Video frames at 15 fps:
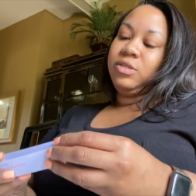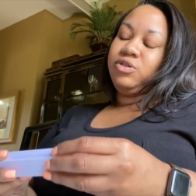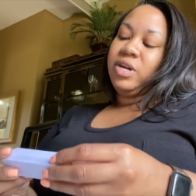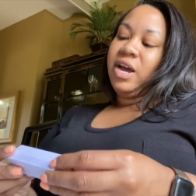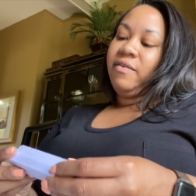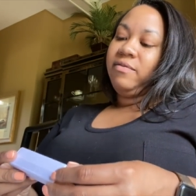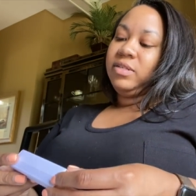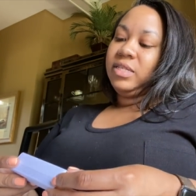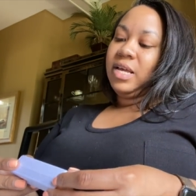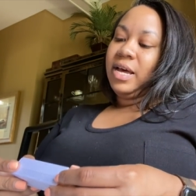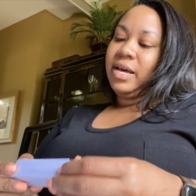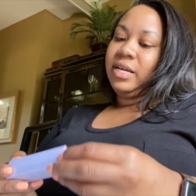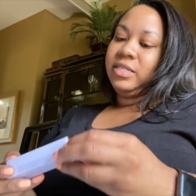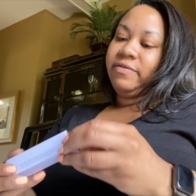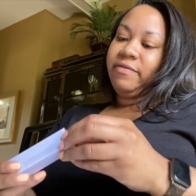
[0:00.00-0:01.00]
travel
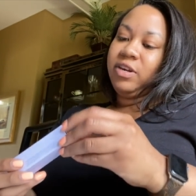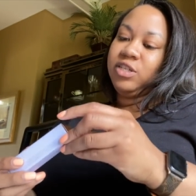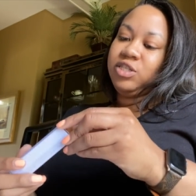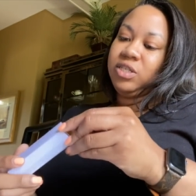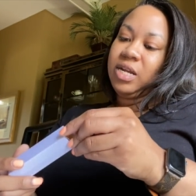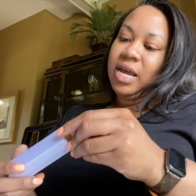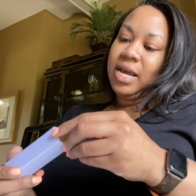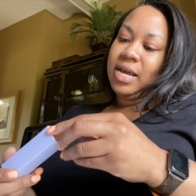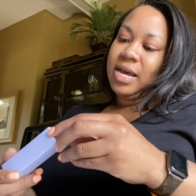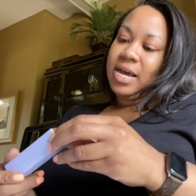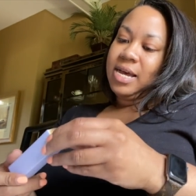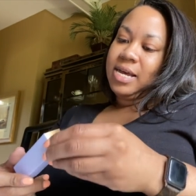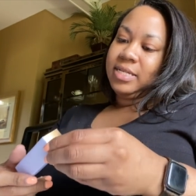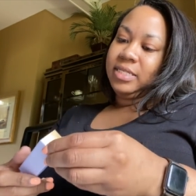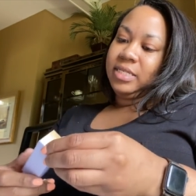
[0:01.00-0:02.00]
size version I
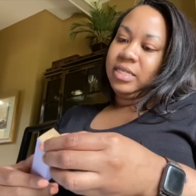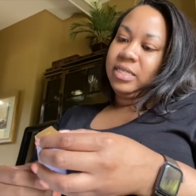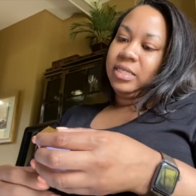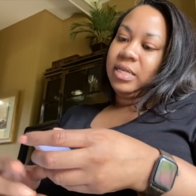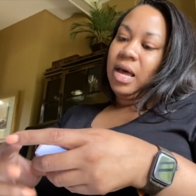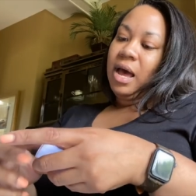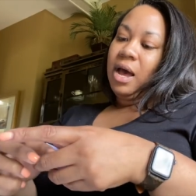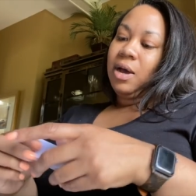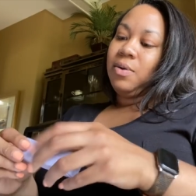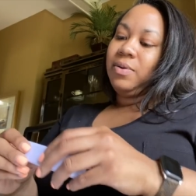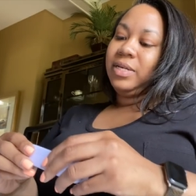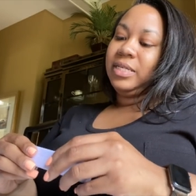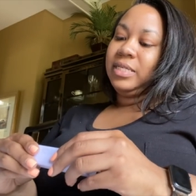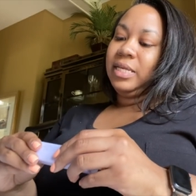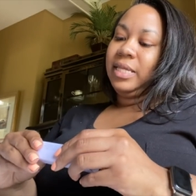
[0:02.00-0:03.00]
got is Aqua
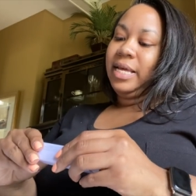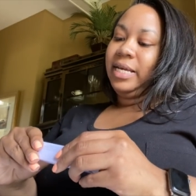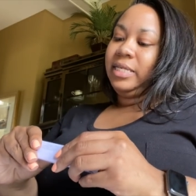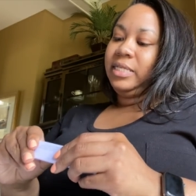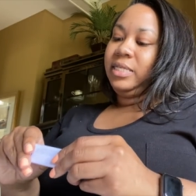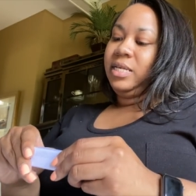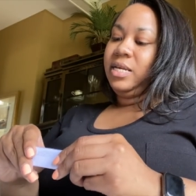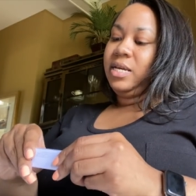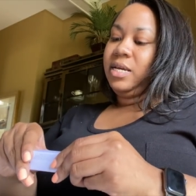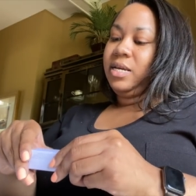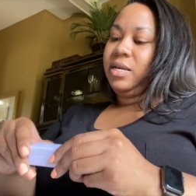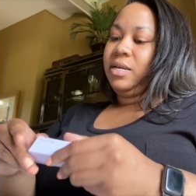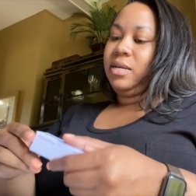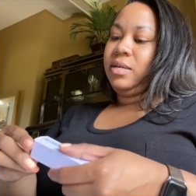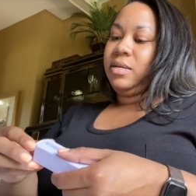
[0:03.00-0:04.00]

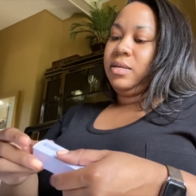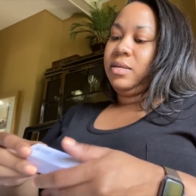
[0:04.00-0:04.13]
Celestia.